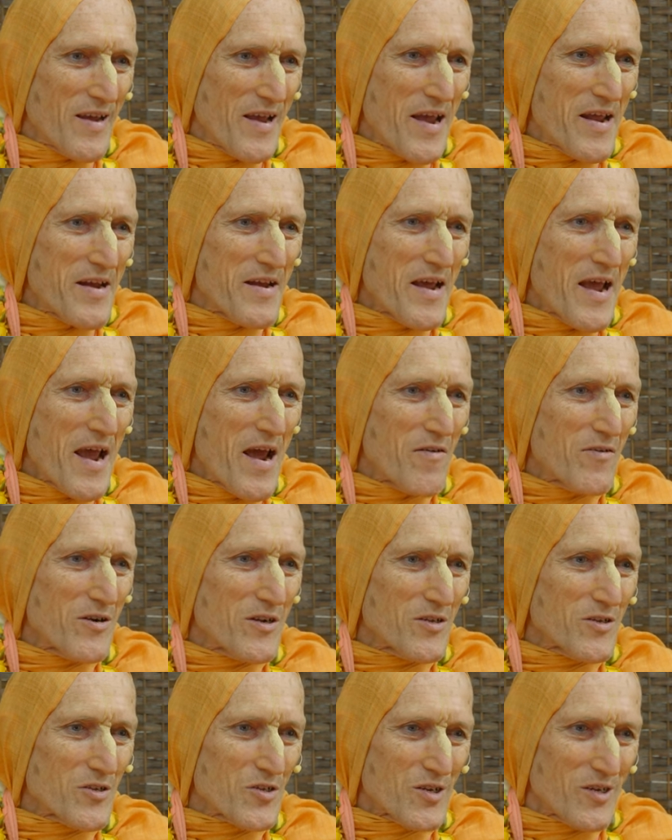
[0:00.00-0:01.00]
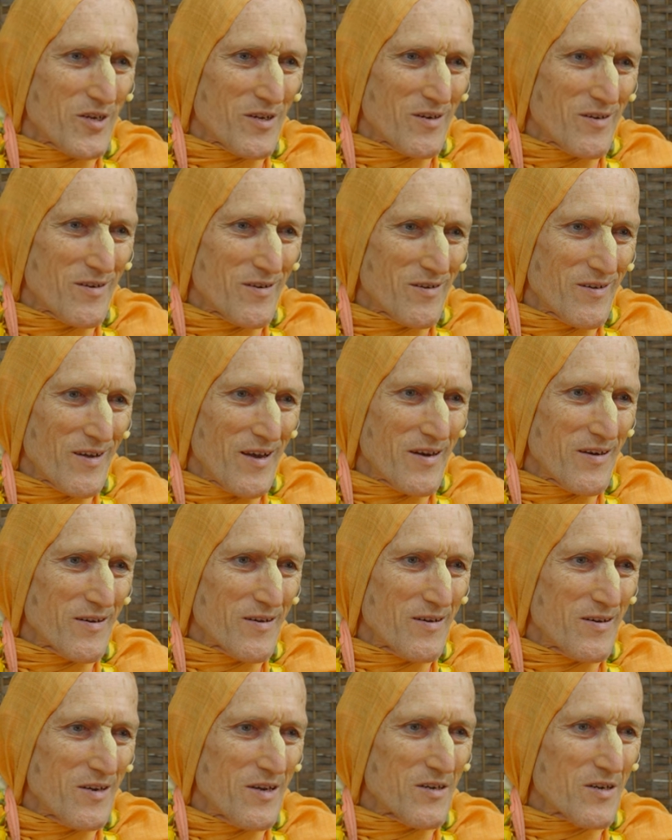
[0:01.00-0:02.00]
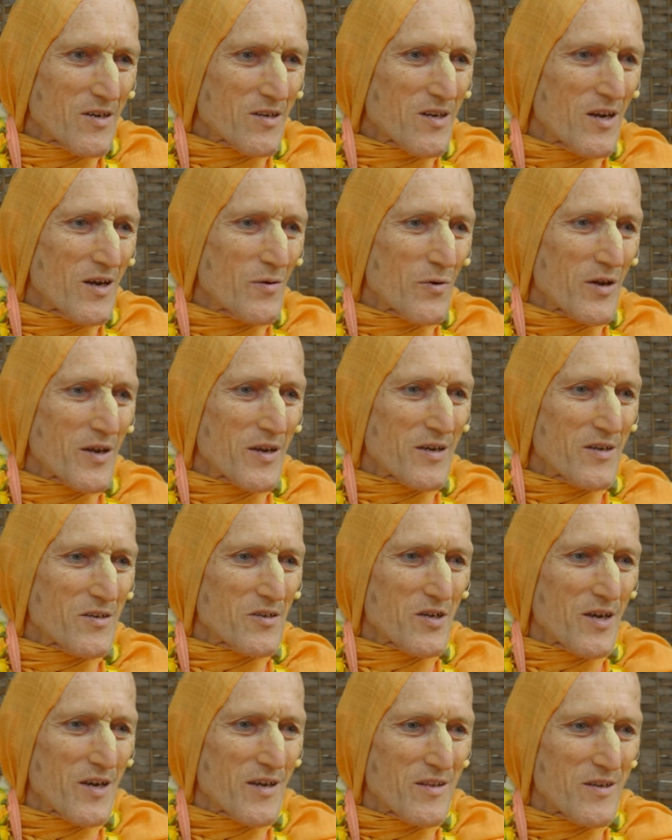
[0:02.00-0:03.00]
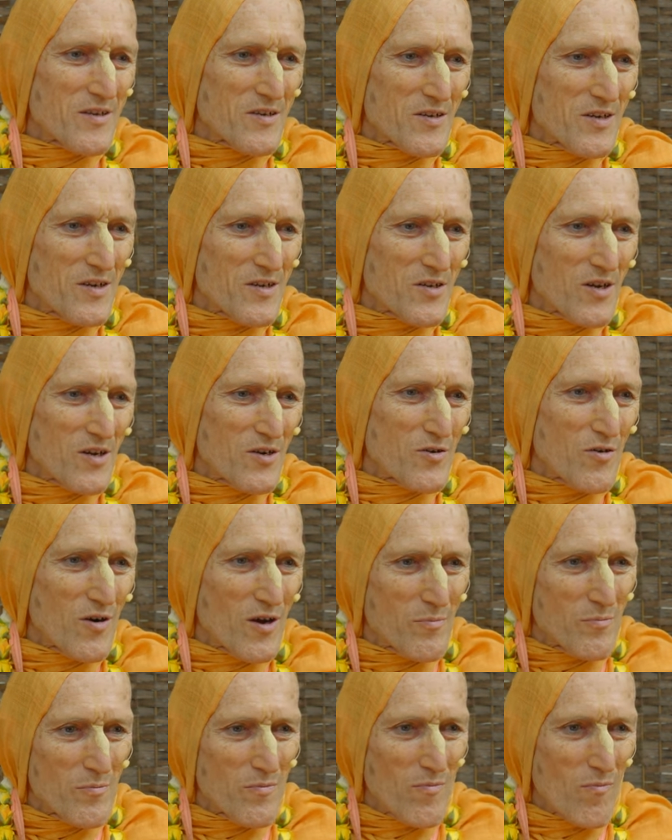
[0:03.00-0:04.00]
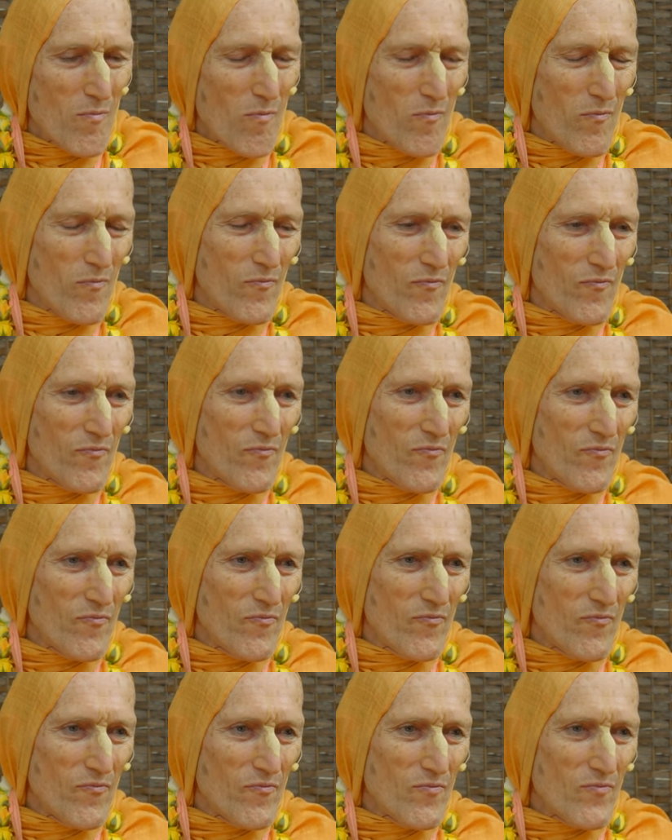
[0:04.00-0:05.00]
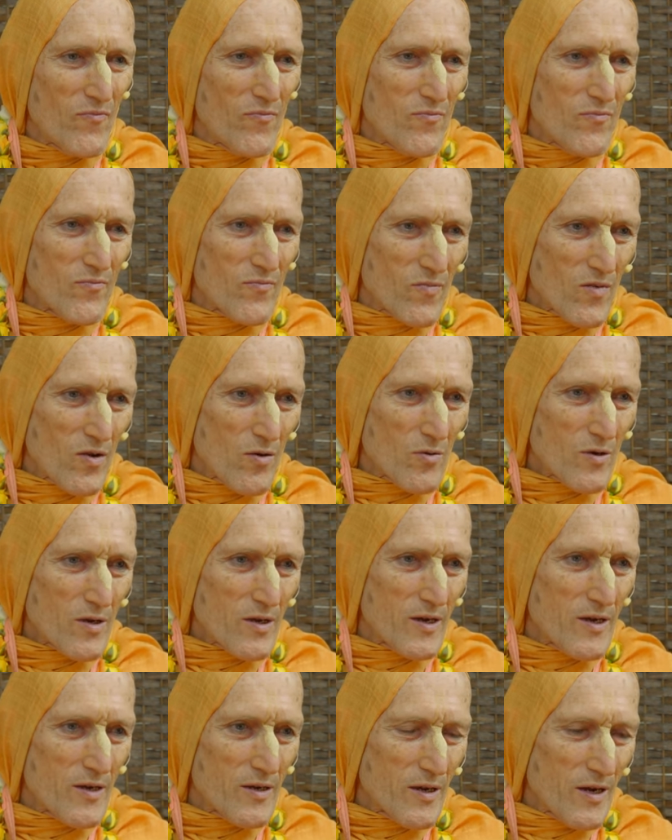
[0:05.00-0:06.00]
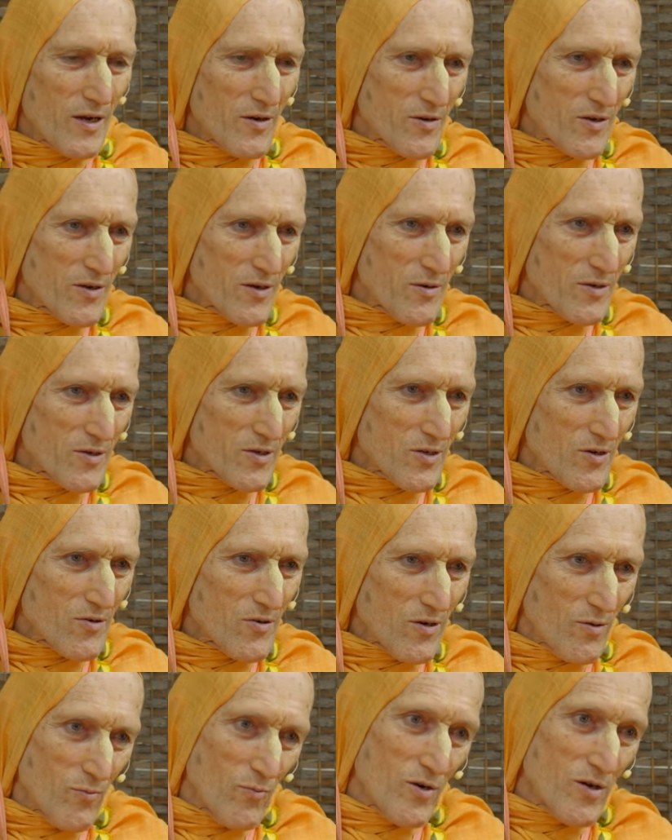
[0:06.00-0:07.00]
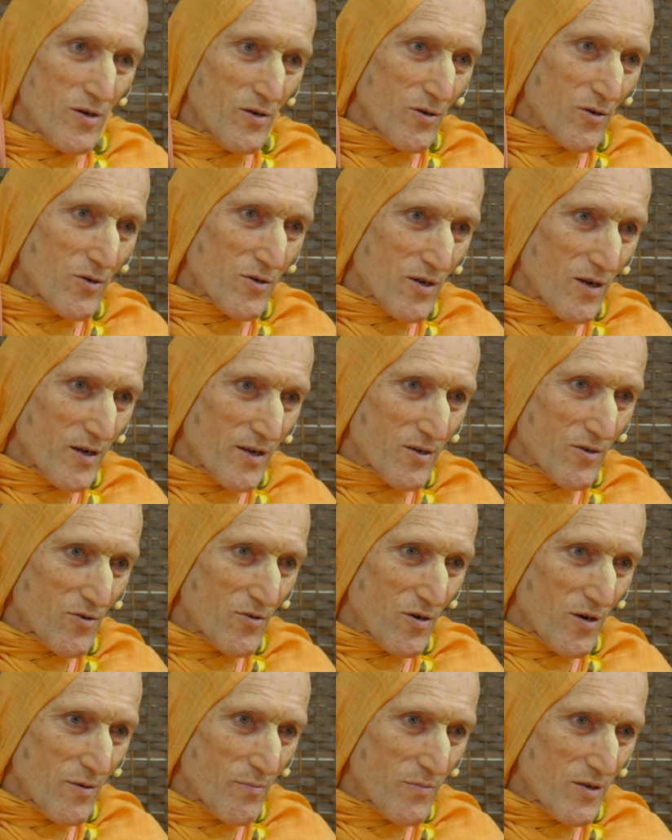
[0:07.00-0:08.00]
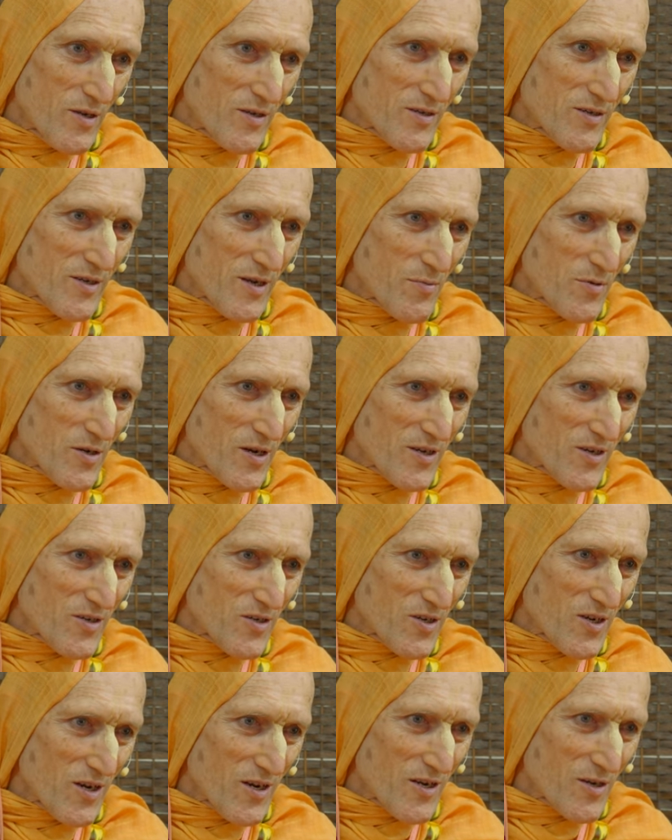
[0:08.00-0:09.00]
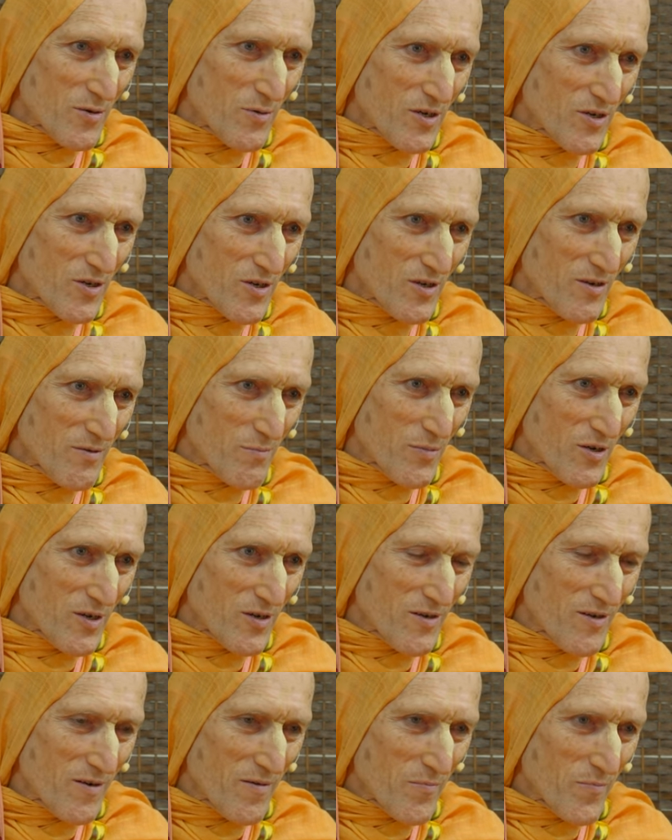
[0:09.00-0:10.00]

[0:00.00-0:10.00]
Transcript: inherency in just like we can say this is a drum. Okay, how do you know it's a drum? Well, it looks like a drum. It seems like a silly question, but